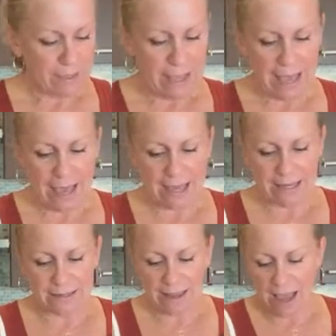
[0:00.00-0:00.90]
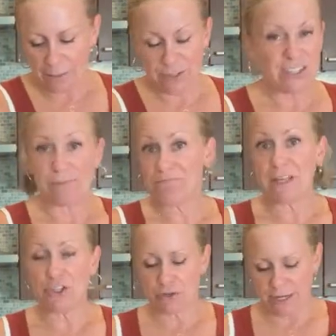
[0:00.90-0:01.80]
And I was
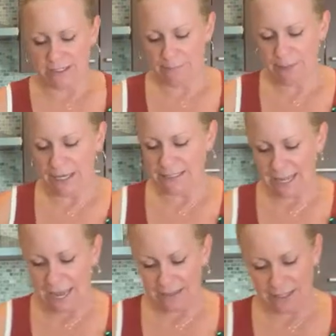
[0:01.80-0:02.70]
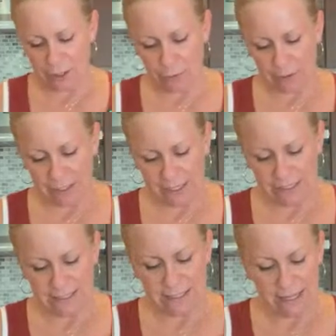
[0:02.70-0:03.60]
interested because I had the
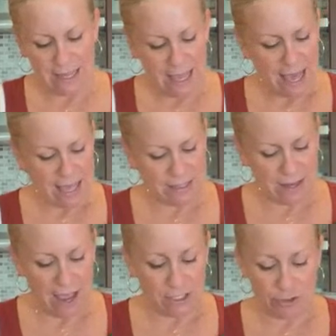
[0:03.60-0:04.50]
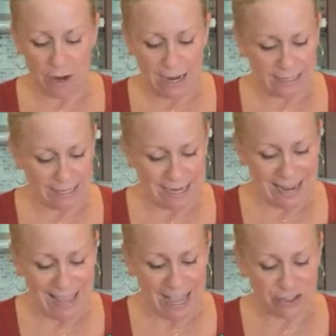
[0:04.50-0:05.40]
ingredients, and I tried it, and
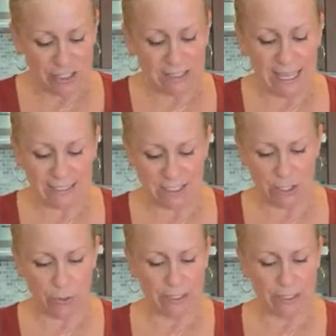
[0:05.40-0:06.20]
I actually liked it.